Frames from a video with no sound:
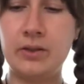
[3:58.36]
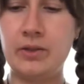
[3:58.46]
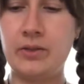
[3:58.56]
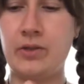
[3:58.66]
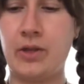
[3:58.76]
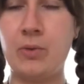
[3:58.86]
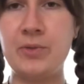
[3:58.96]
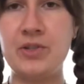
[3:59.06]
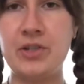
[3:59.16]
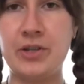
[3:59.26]
So what I'm
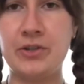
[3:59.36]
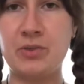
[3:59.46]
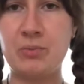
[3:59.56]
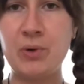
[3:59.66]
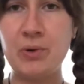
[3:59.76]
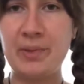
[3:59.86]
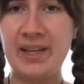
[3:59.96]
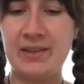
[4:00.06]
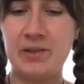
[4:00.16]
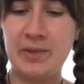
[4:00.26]
going to do is just pour a
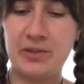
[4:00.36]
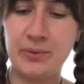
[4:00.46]
bit in the middle.